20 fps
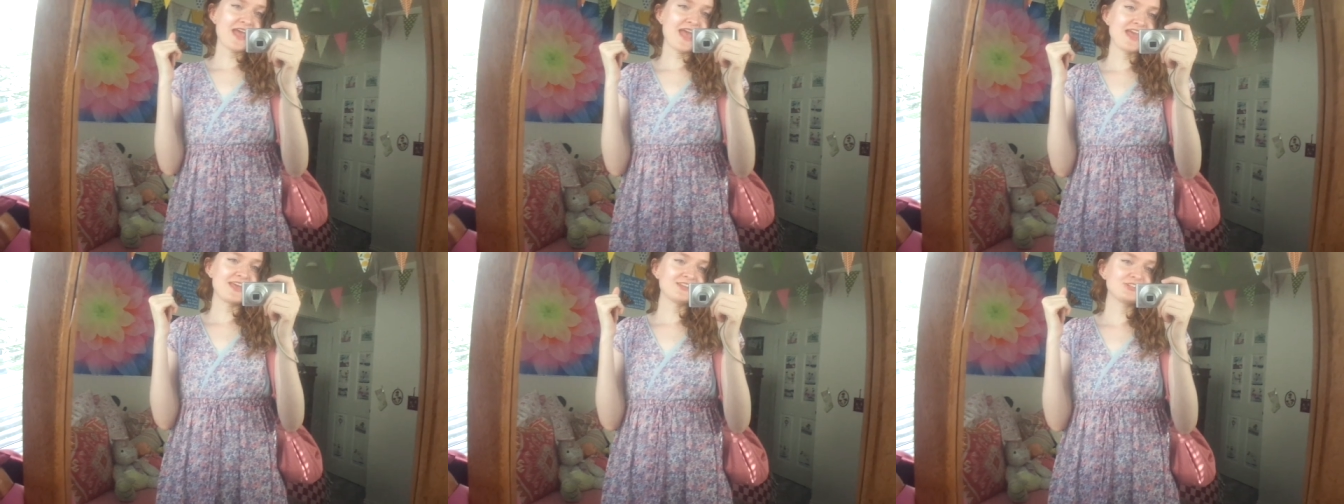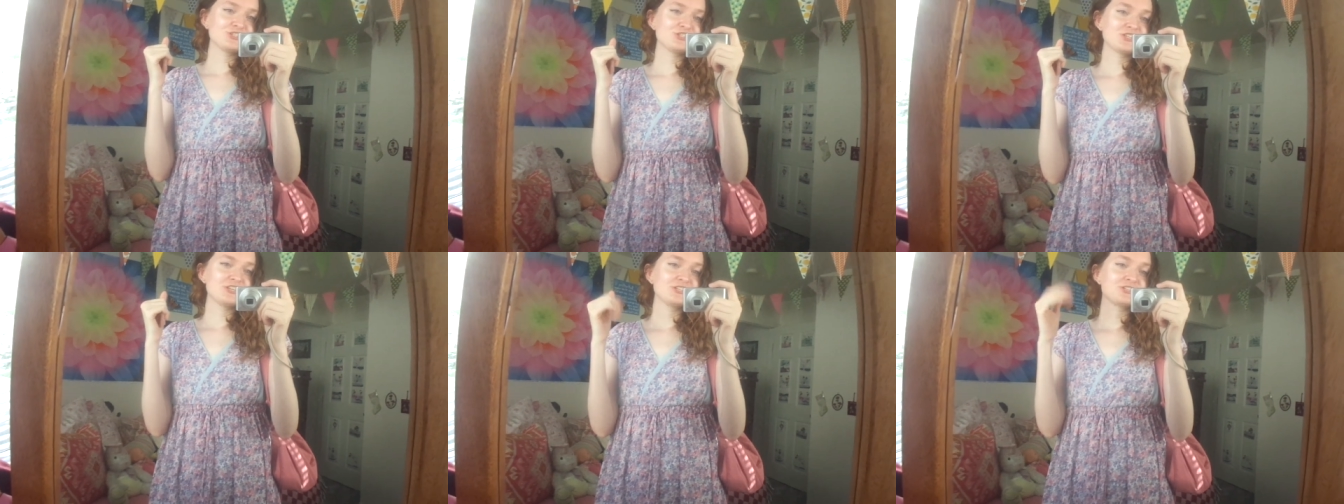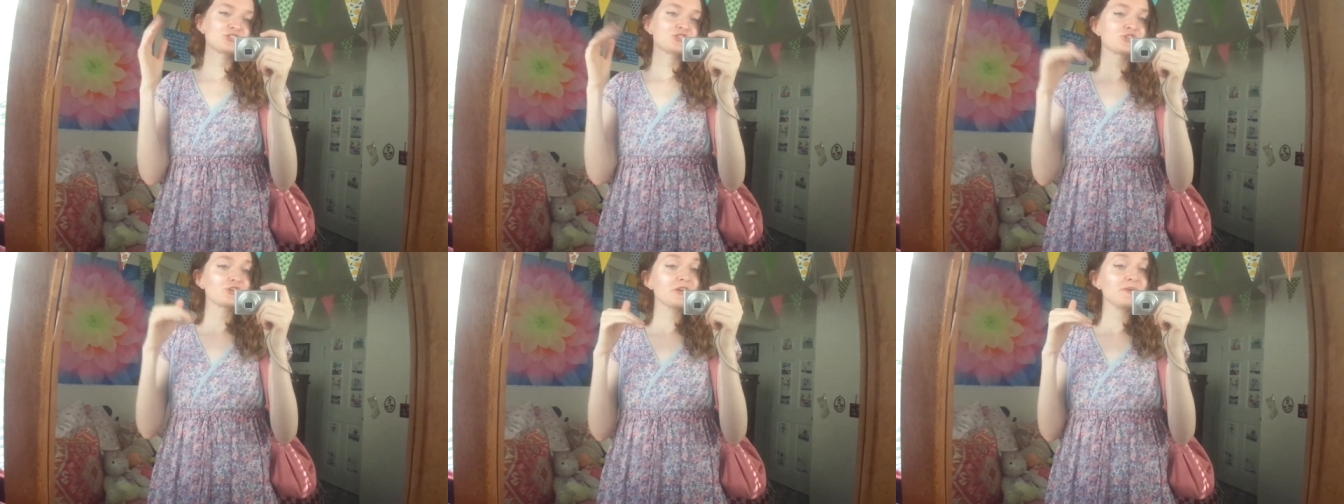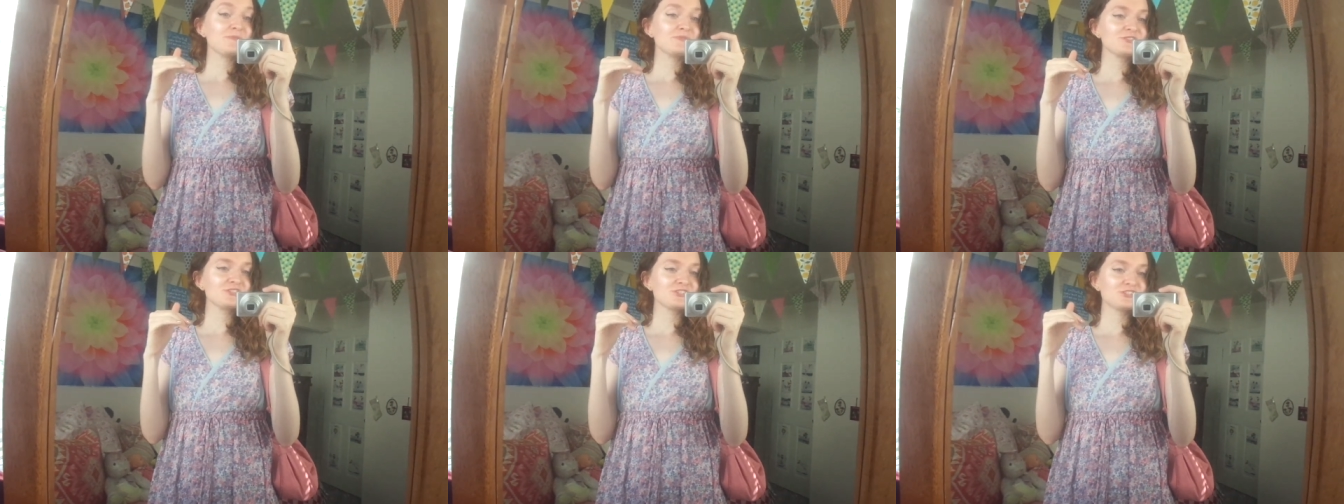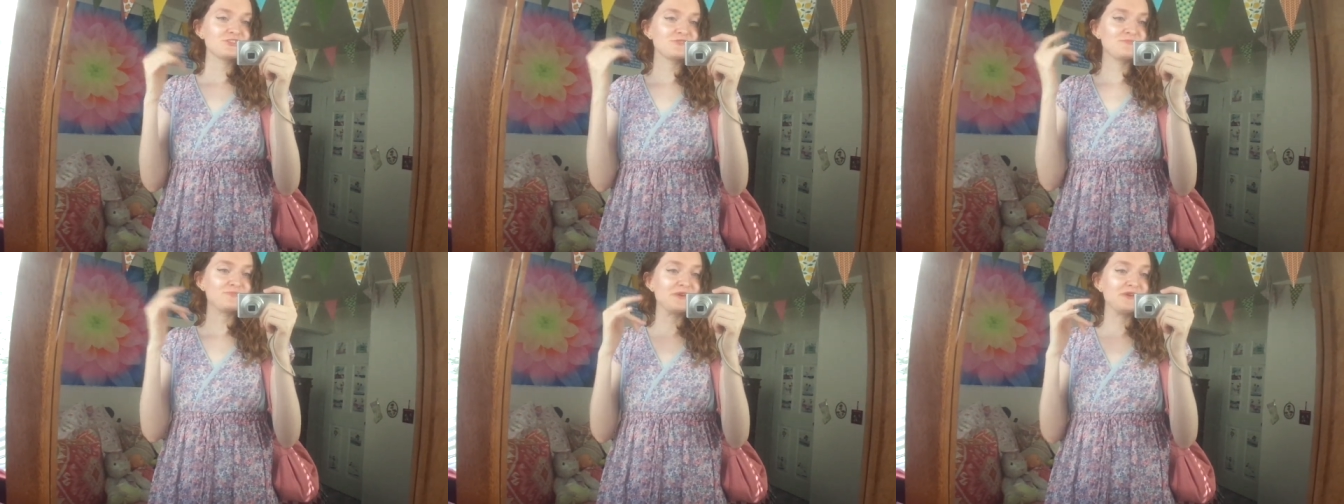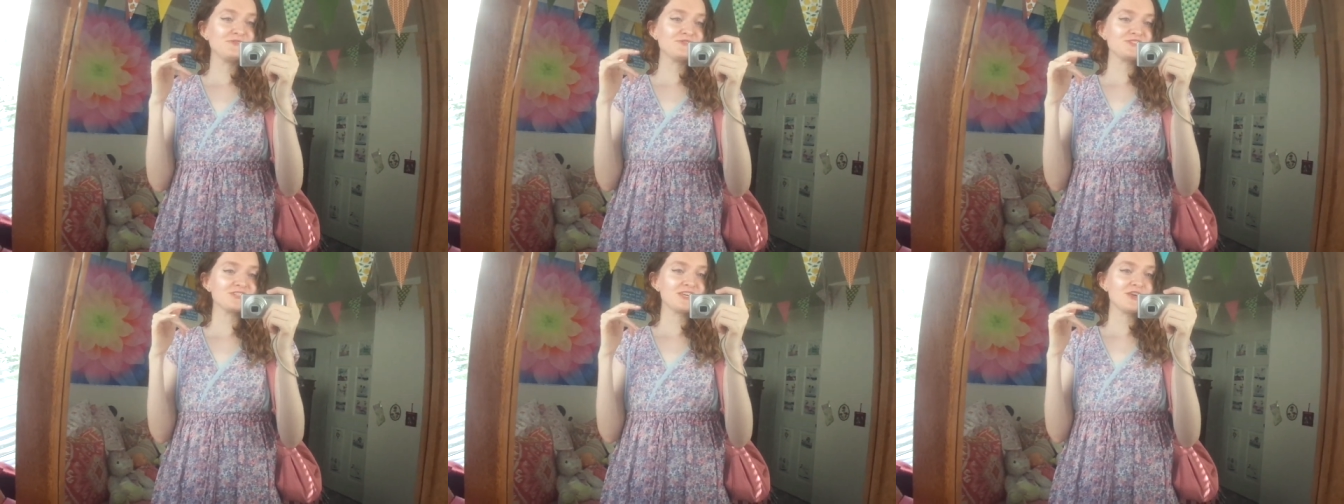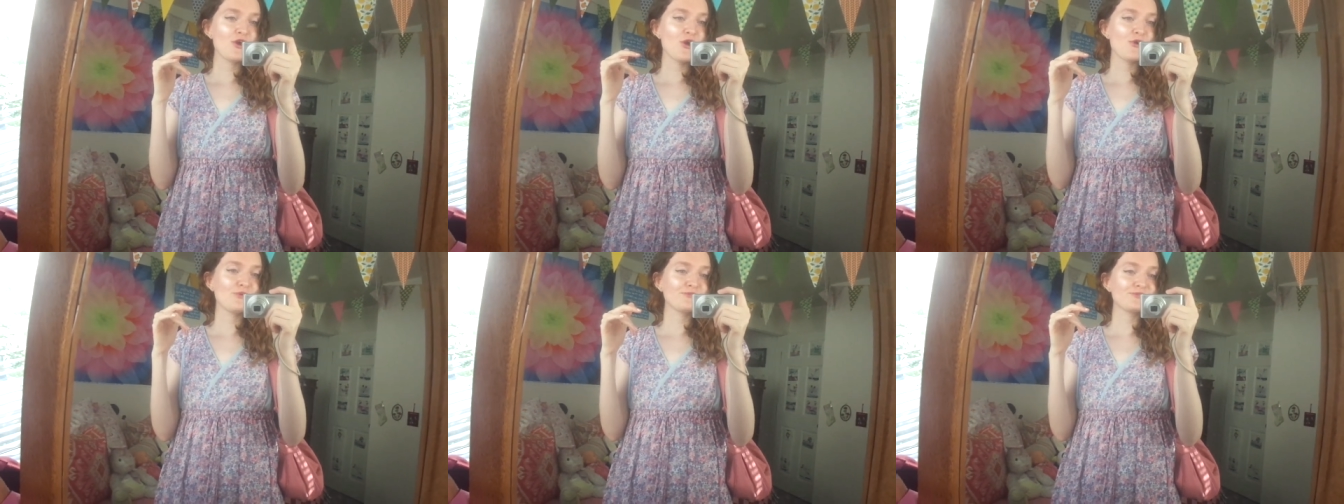and she tripped, she biffed it
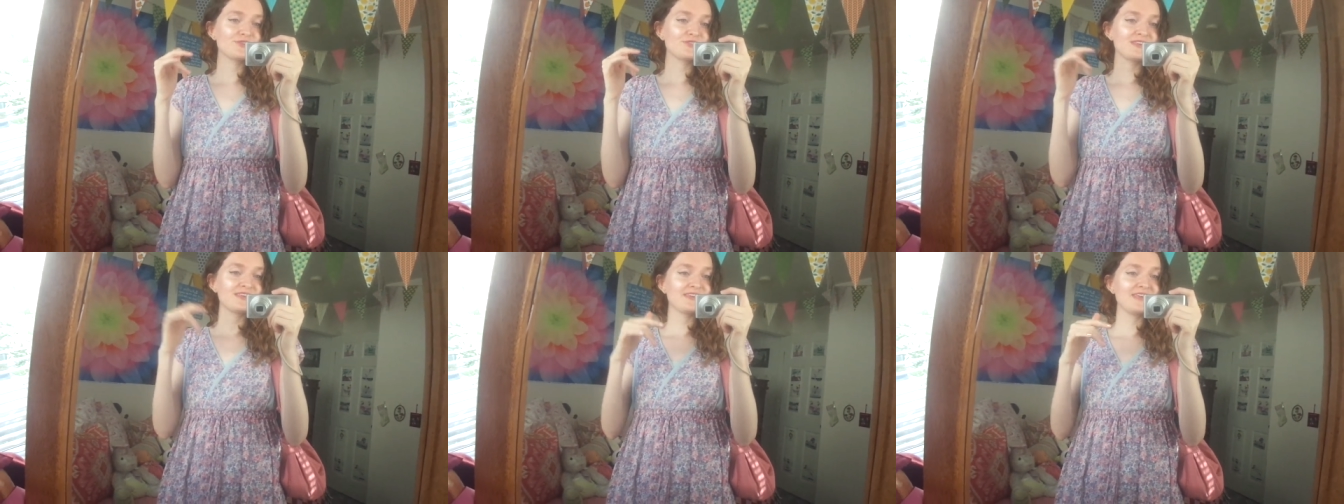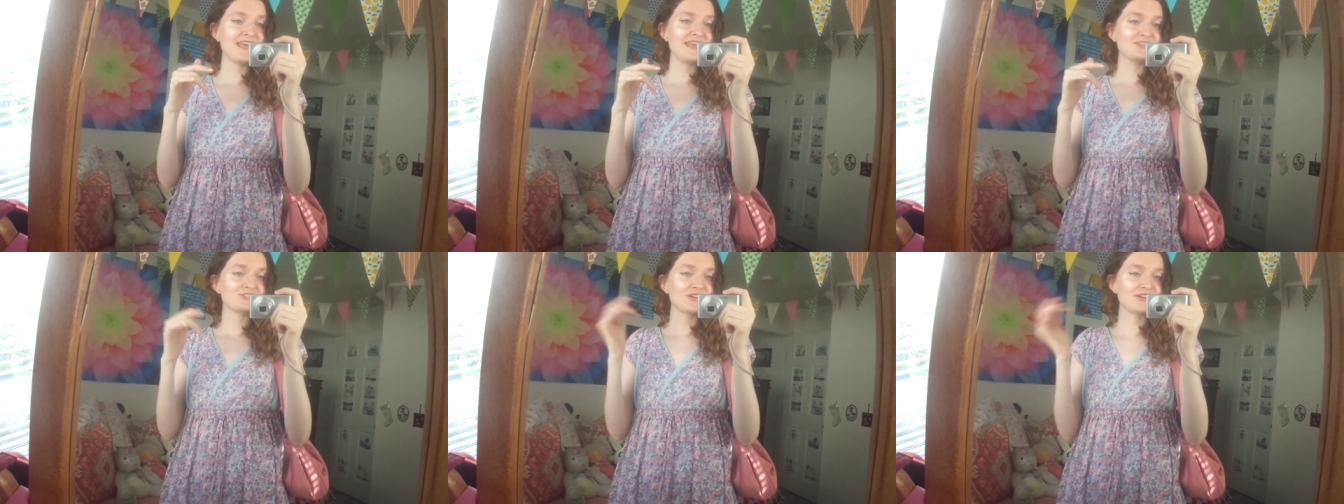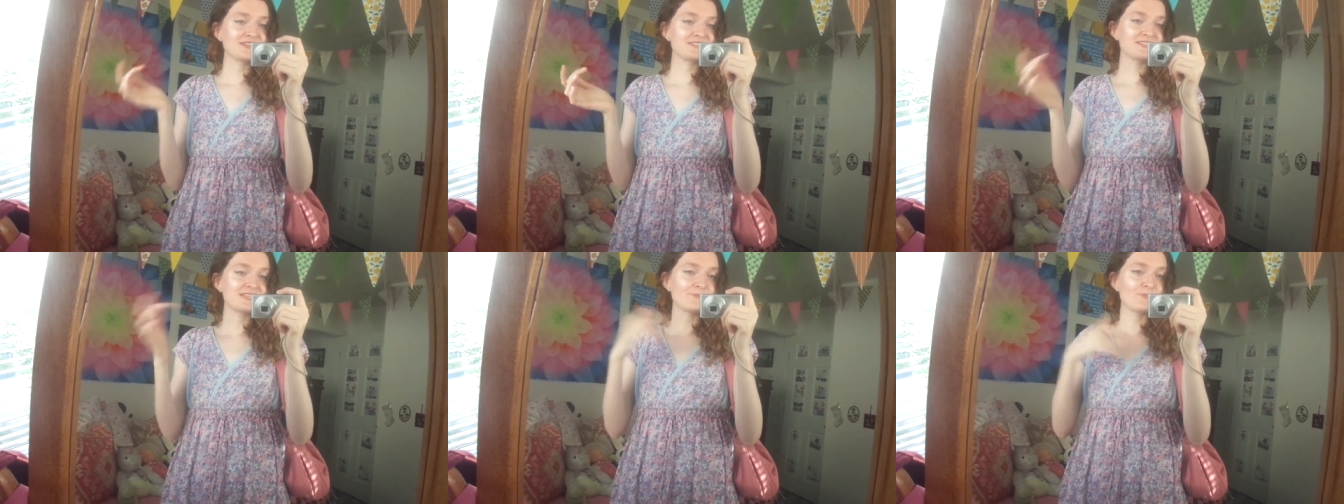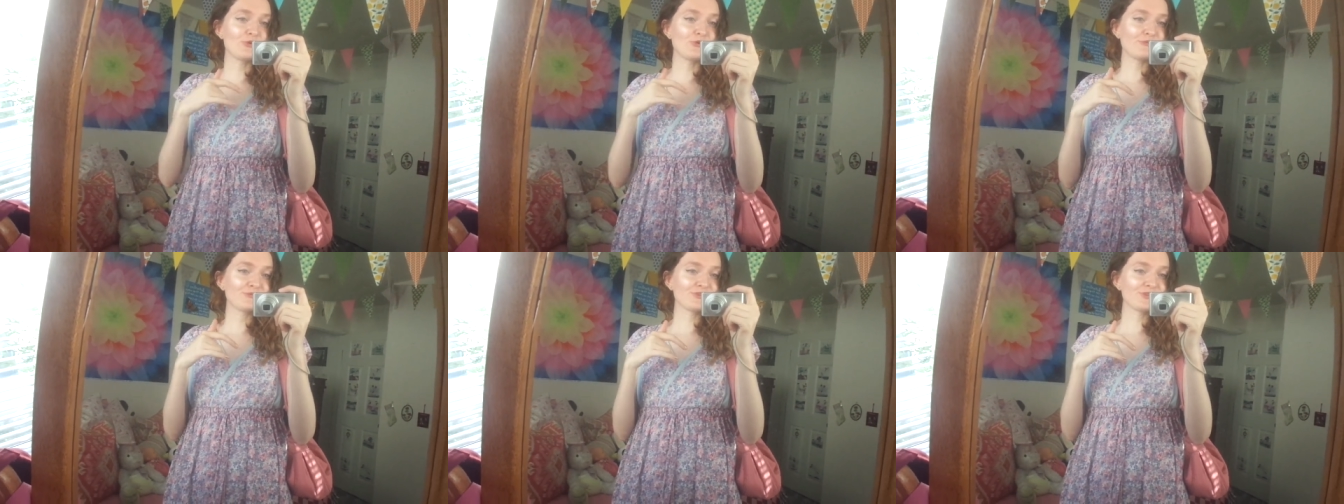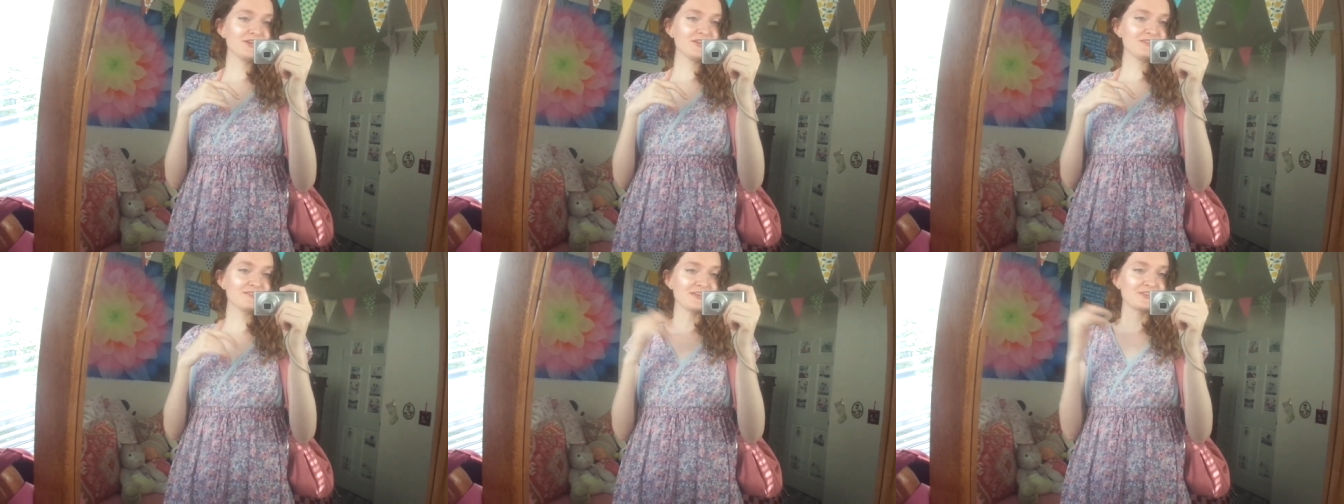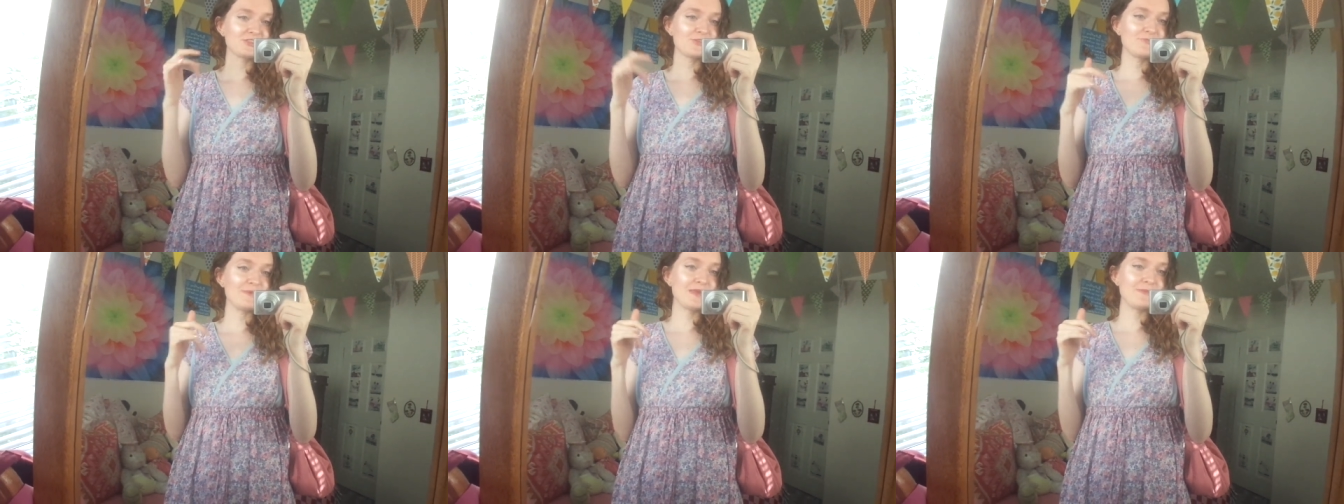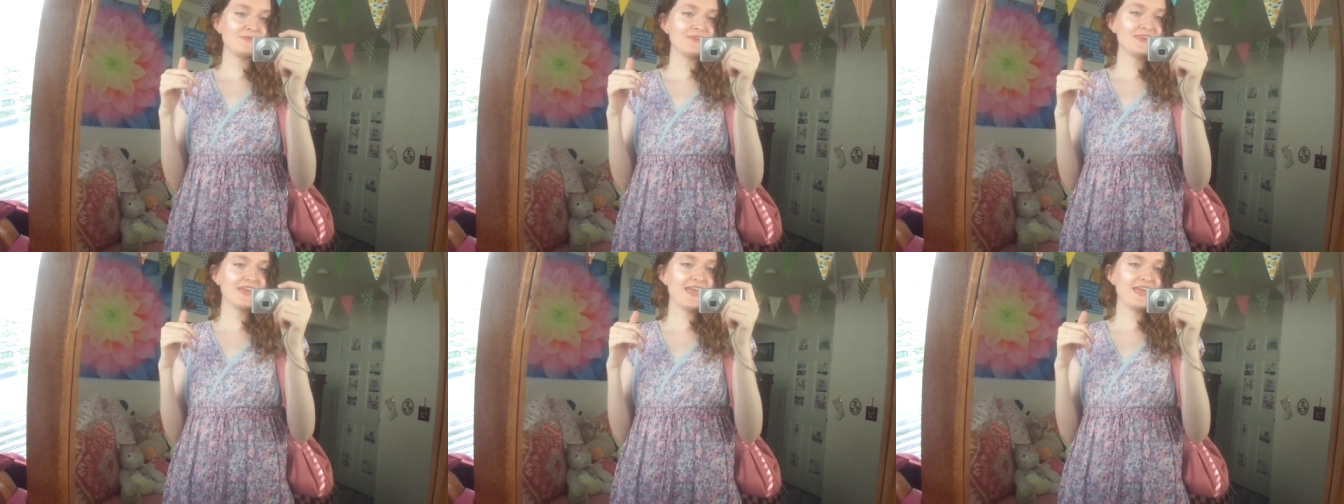over the gate trying to step over it, like the
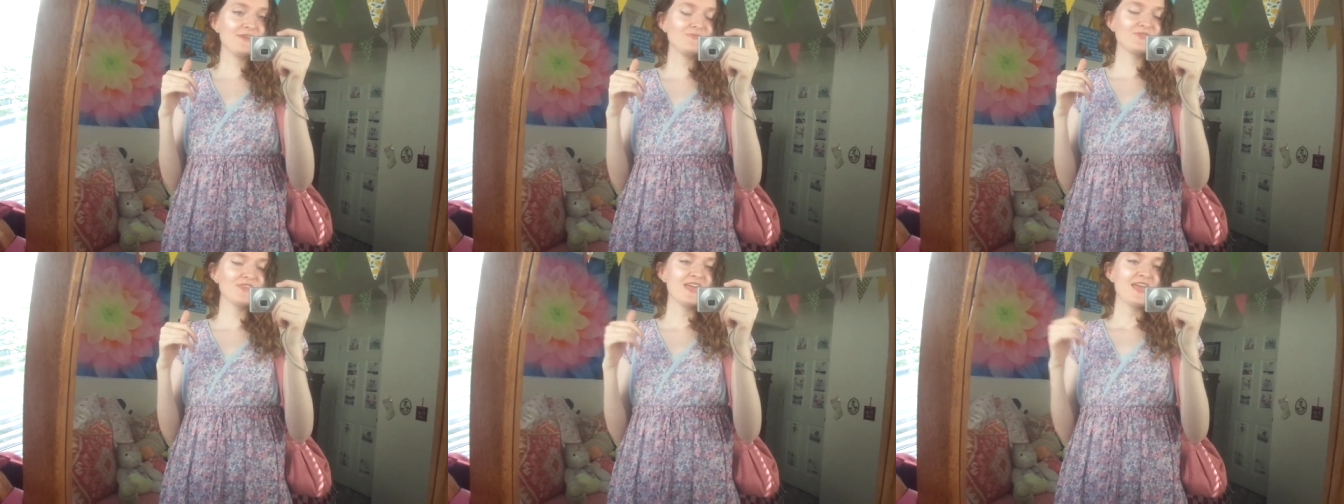baby gate.